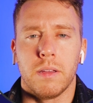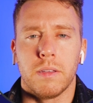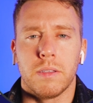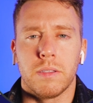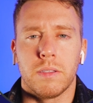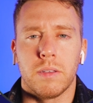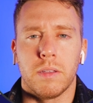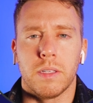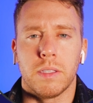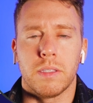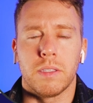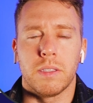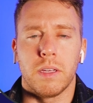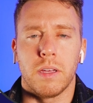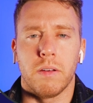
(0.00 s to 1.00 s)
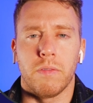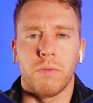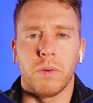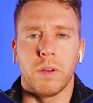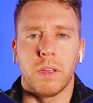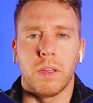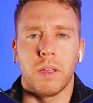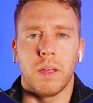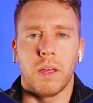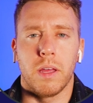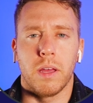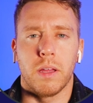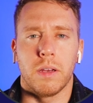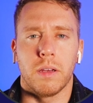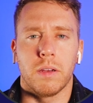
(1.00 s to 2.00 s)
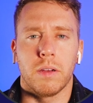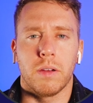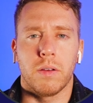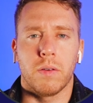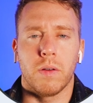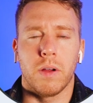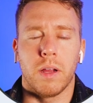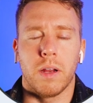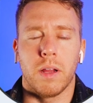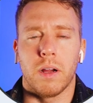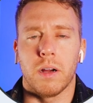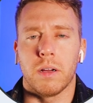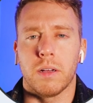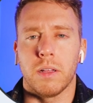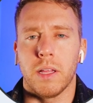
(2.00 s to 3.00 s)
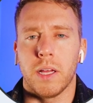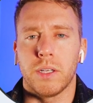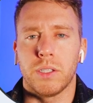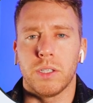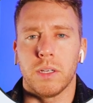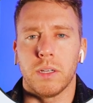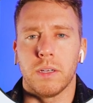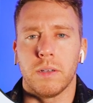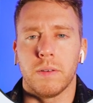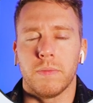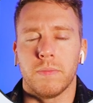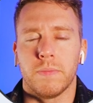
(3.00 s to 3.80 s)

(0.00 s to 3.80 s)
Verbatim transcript: So let's see if we can't create our collection.